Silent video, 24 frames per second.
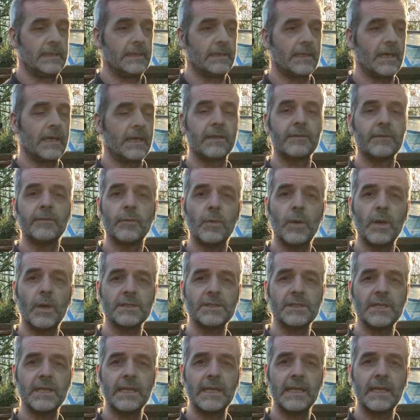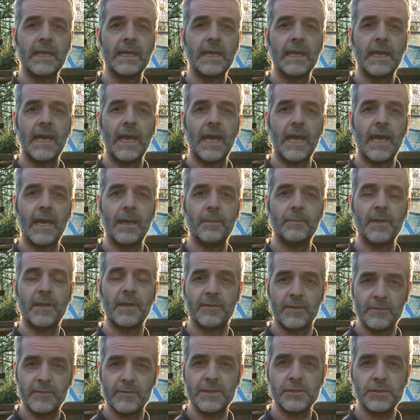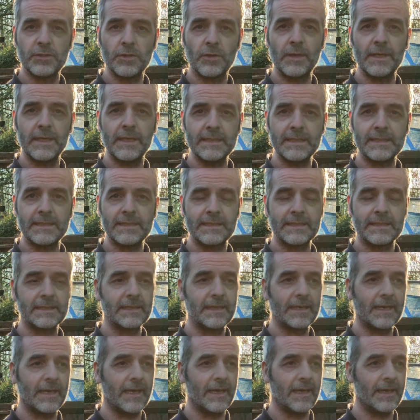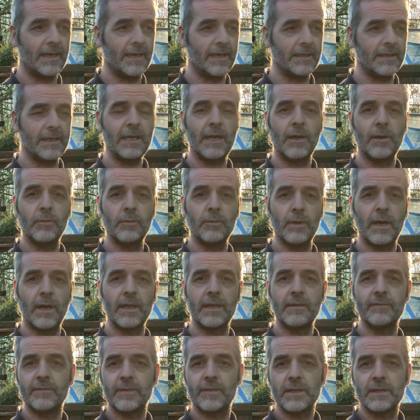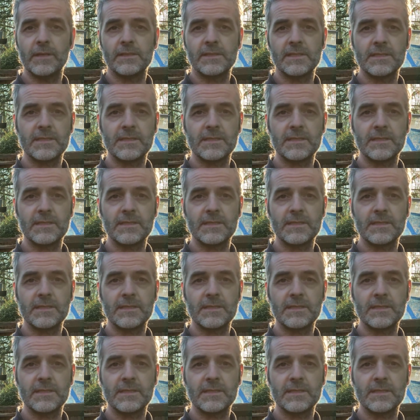Thank you for watching. If you've enjoyed it, I invite you to